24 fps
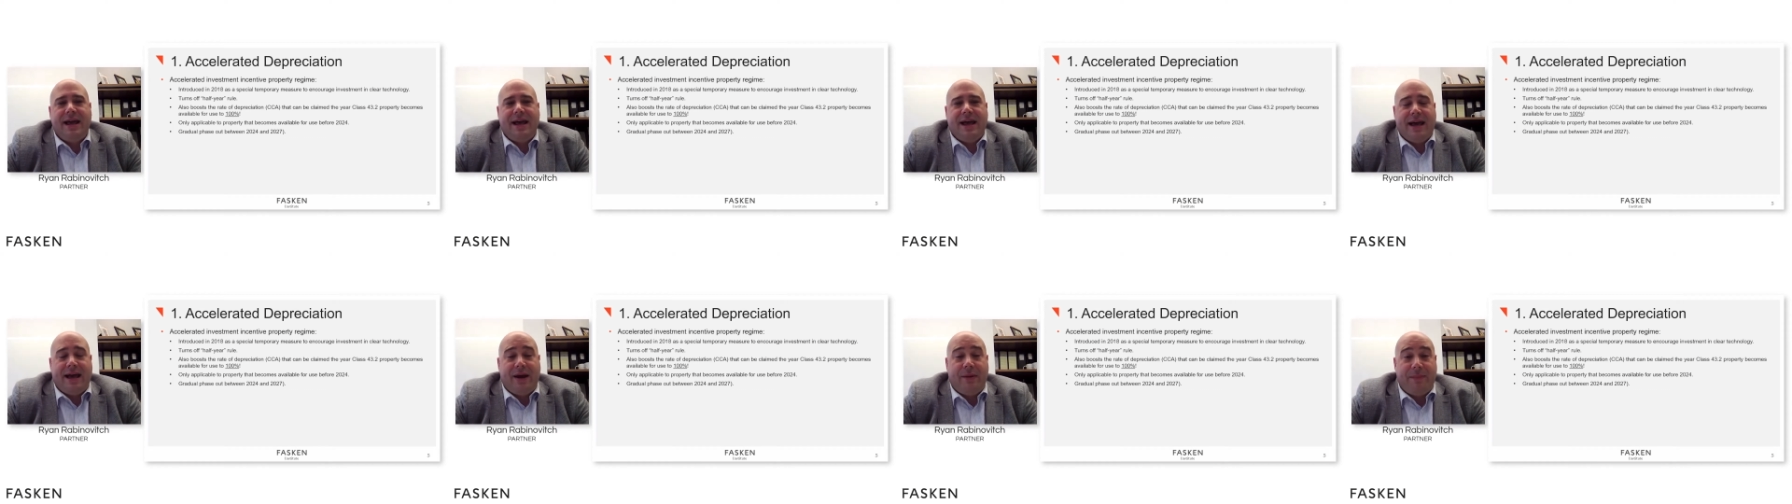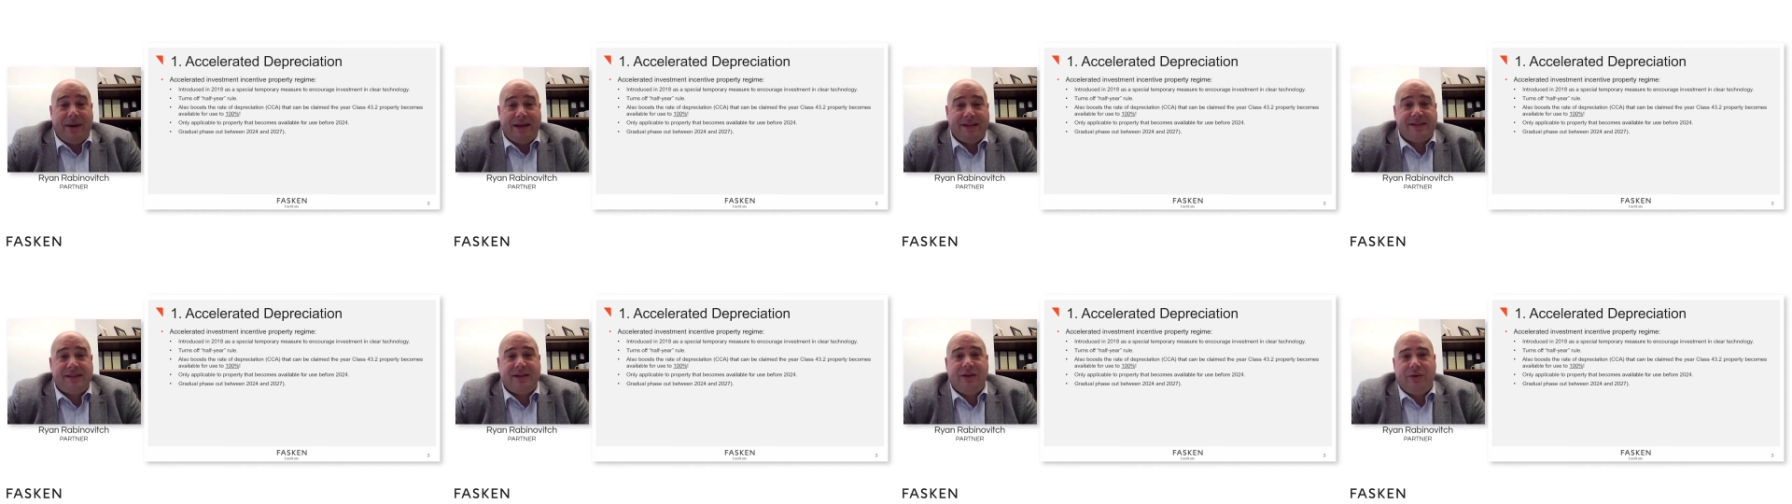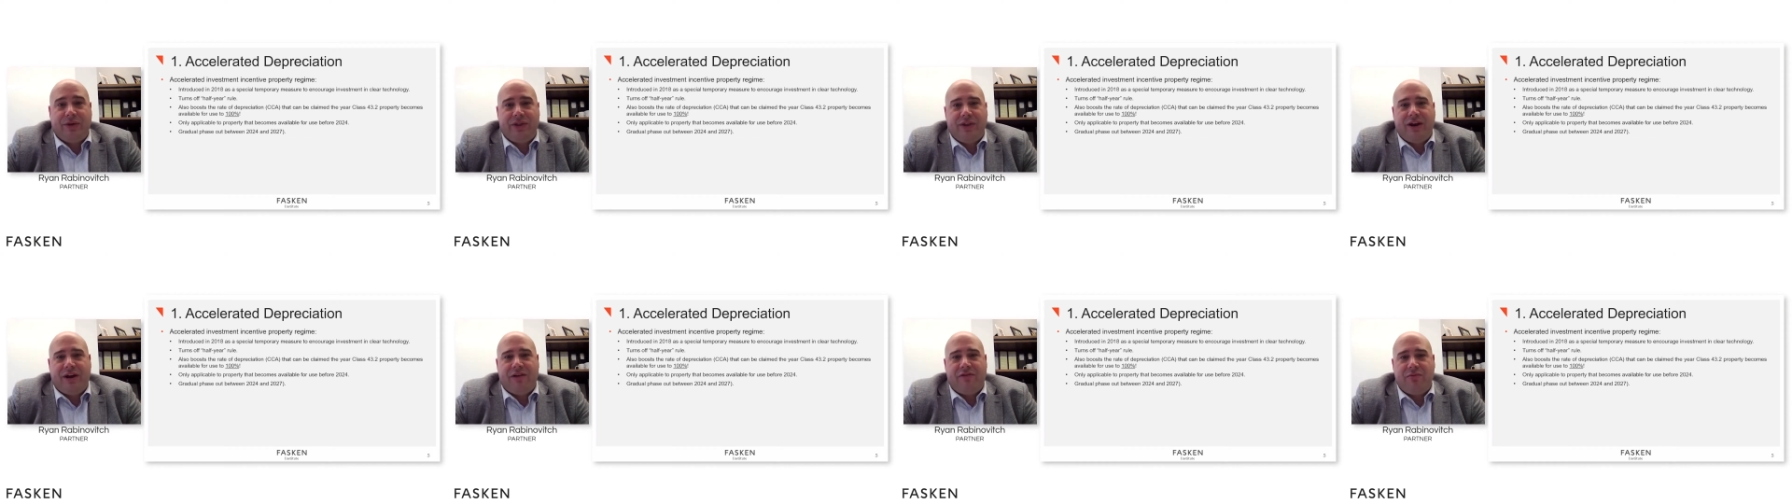And basically
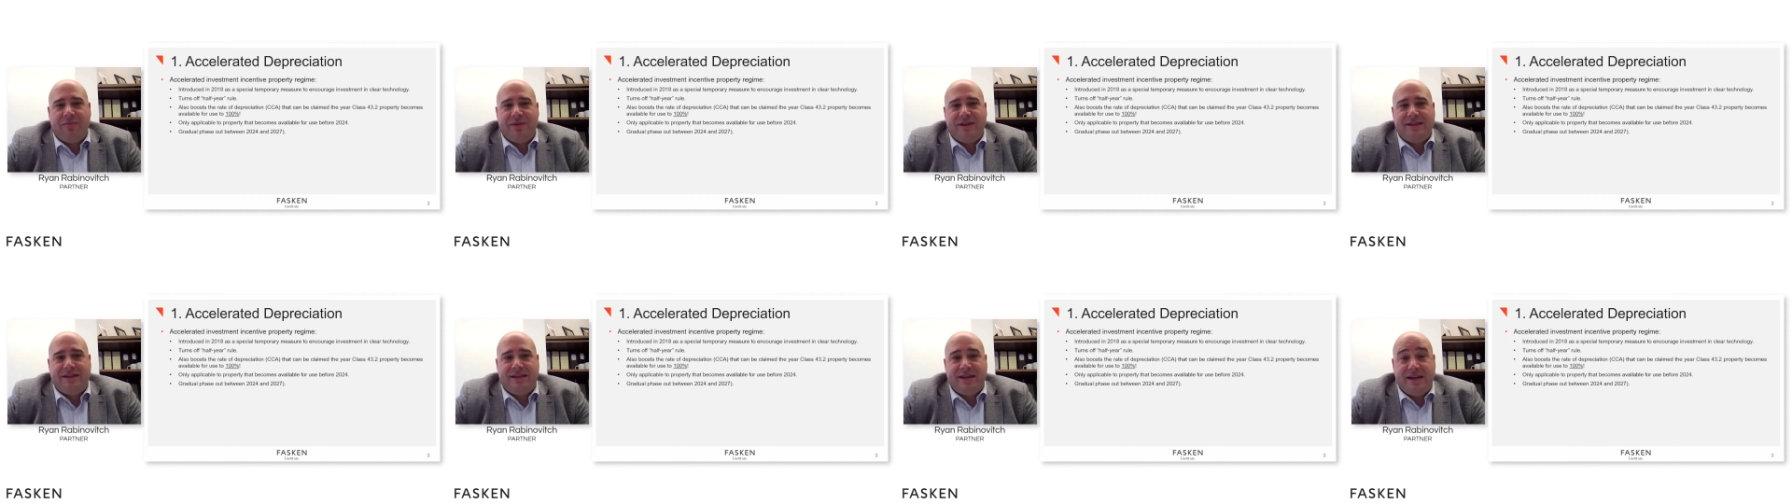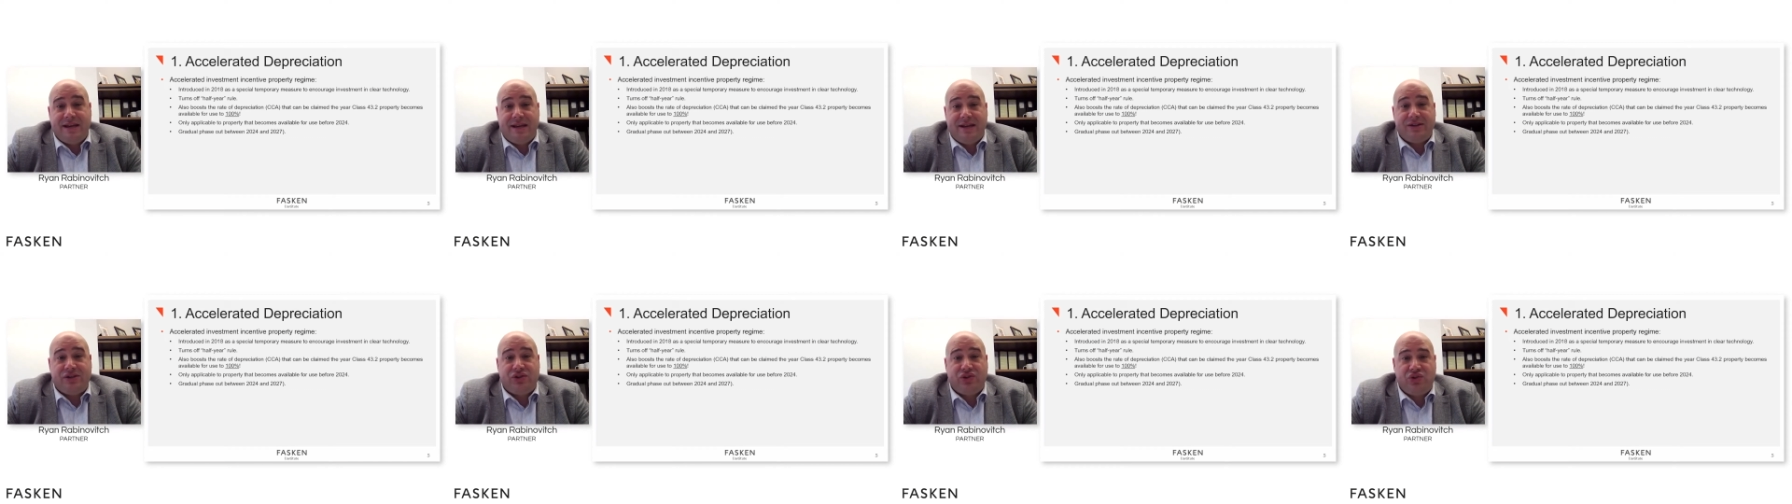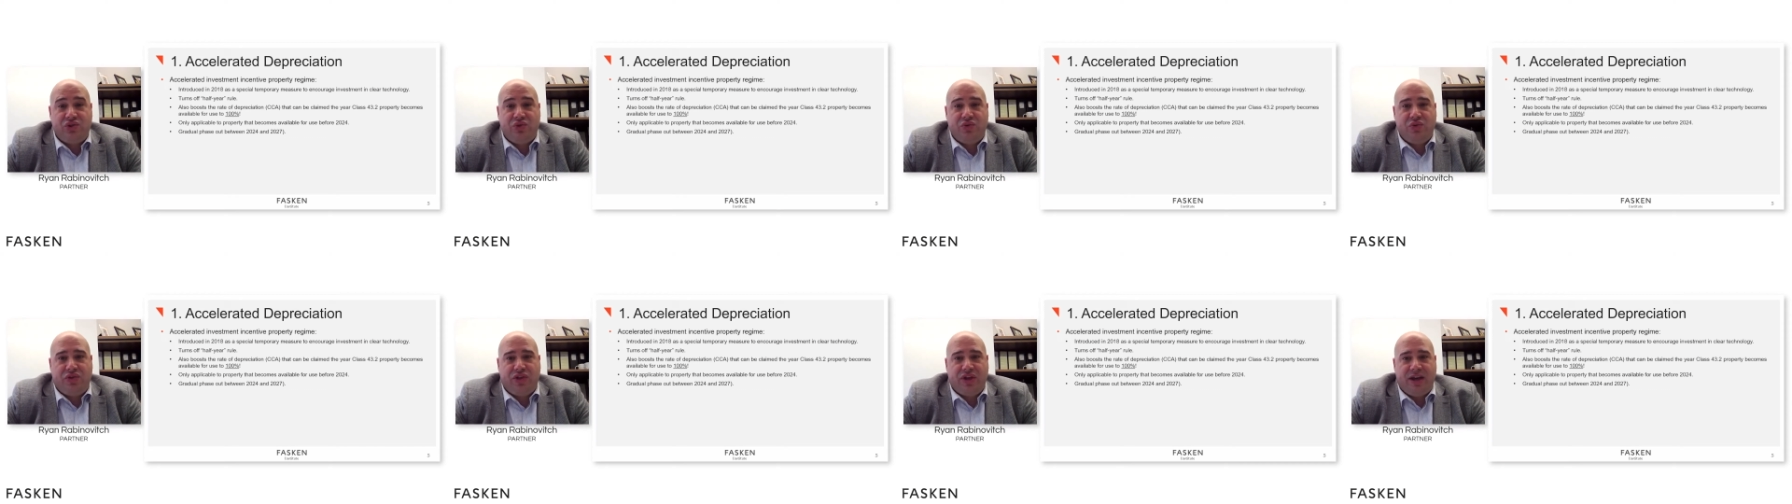what the government did is
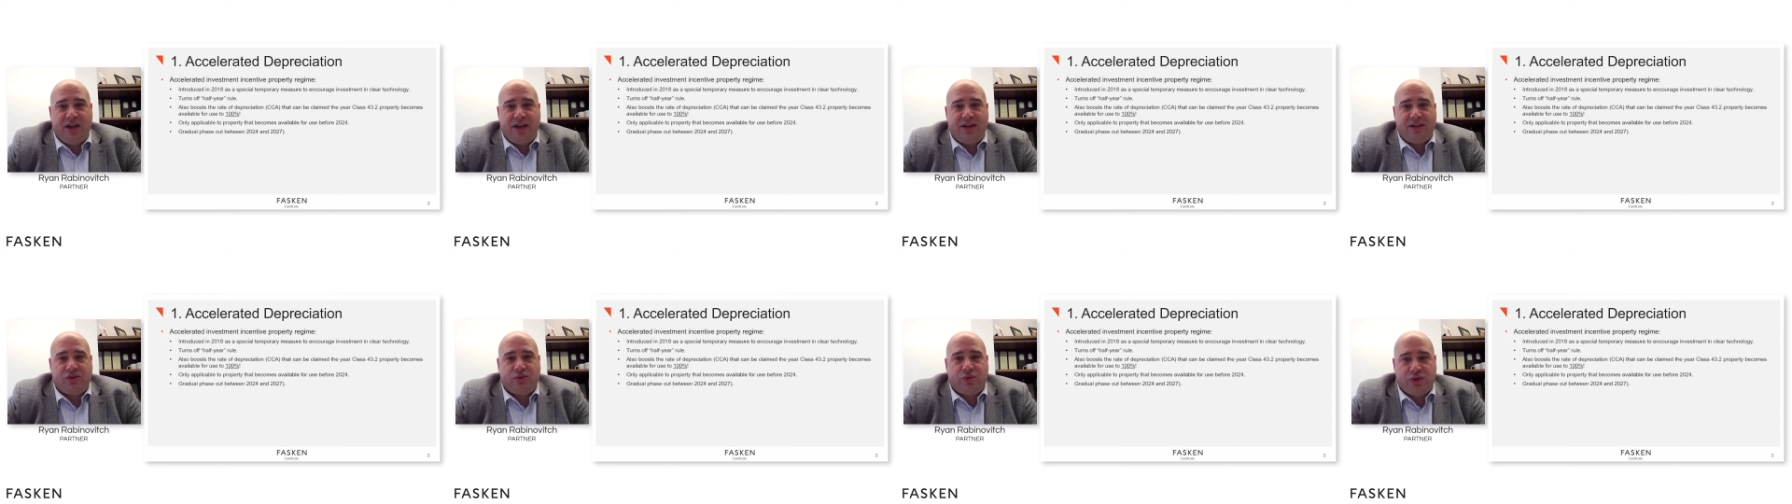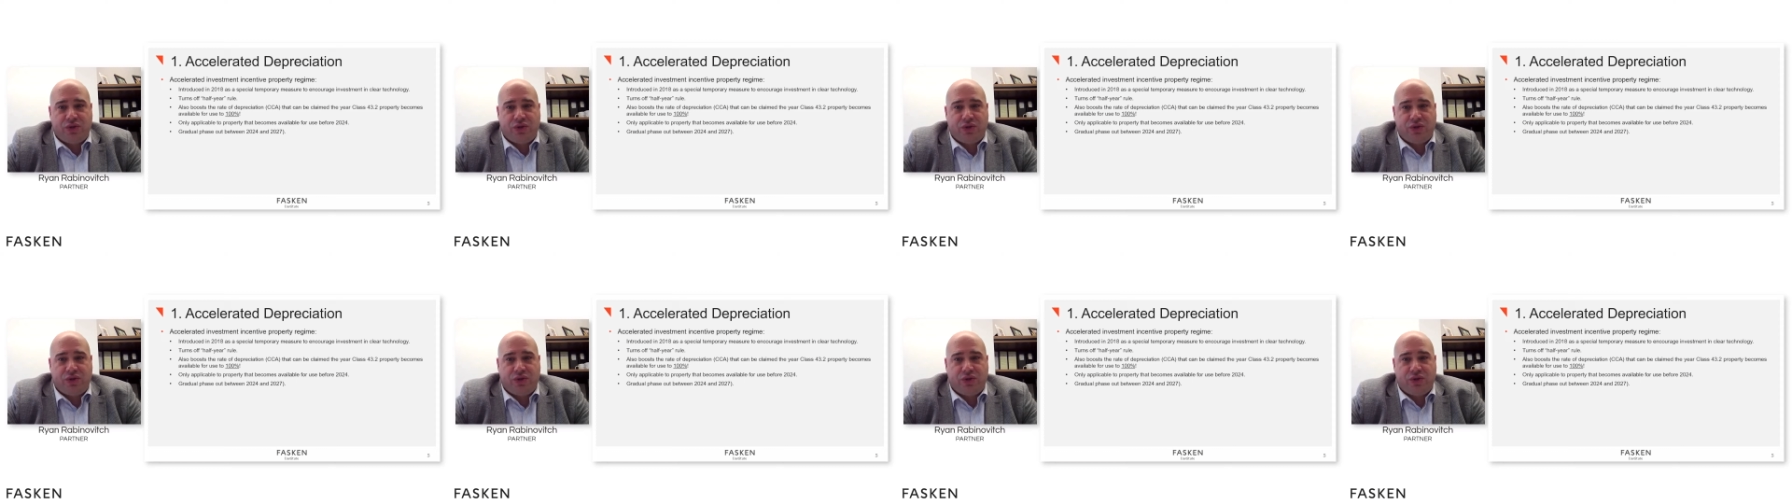two things